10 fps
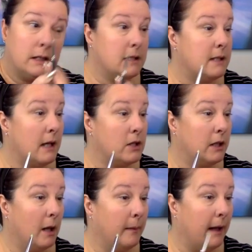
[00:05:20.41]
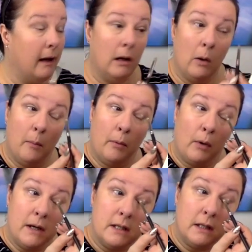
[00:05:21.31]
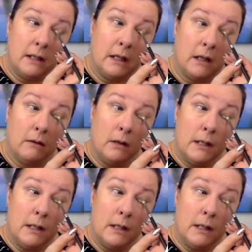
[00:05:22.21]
This is actually coming out a lot brighter than the other eye,